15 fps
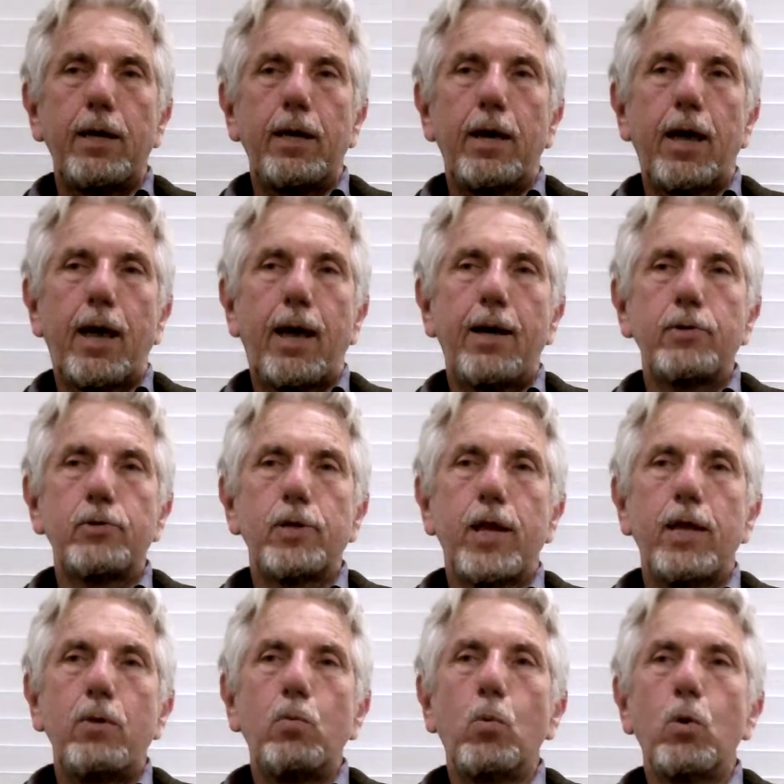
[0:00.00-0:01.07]
has
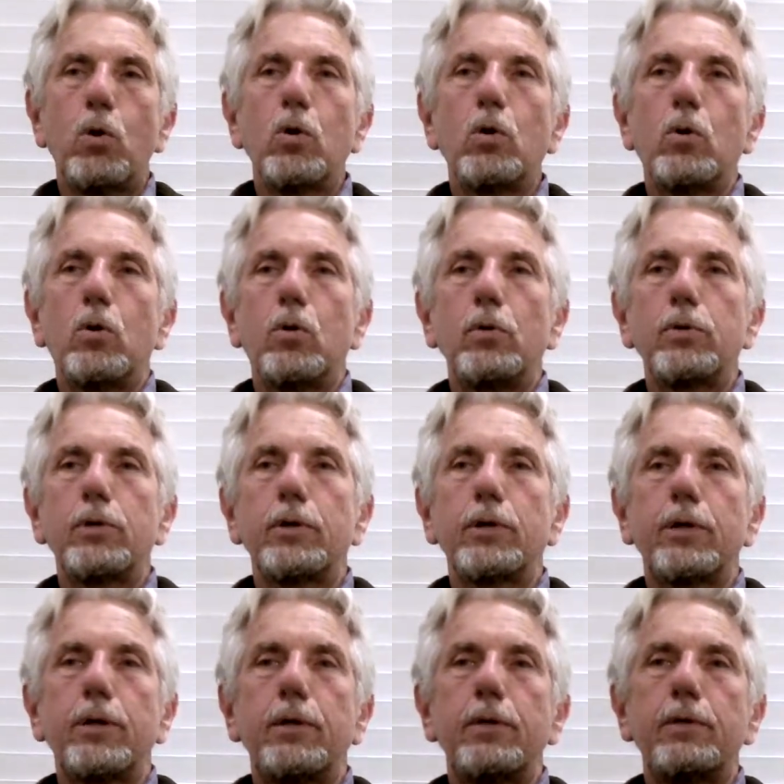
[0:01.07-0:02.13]
a world
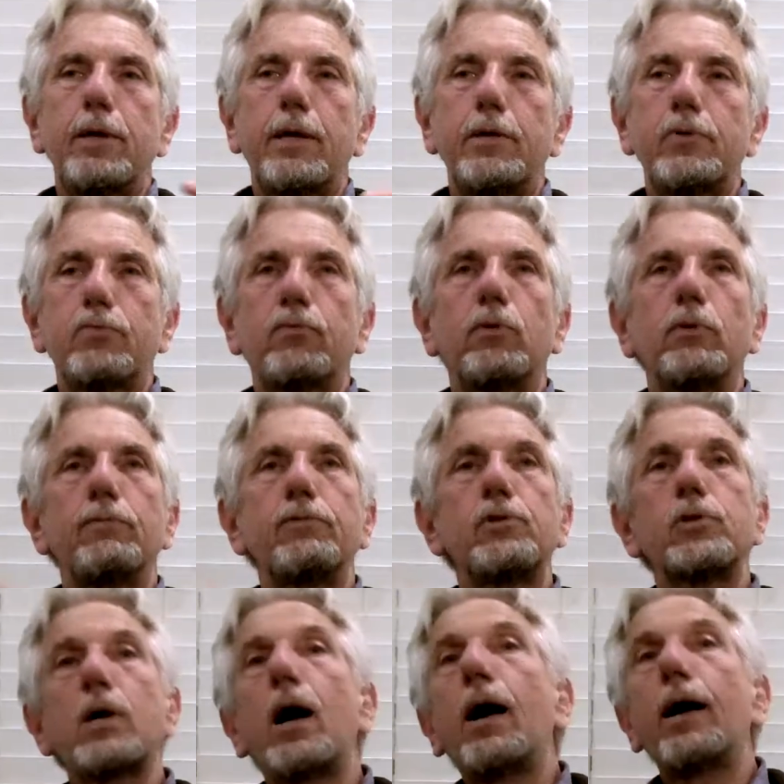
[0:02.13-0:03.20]
that is full of
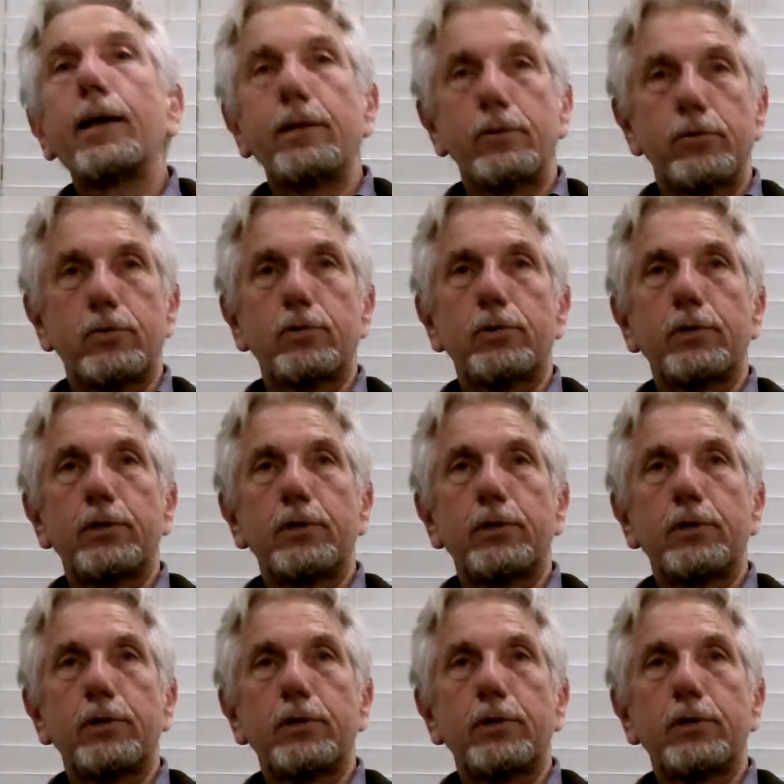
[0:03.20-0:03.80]
signs,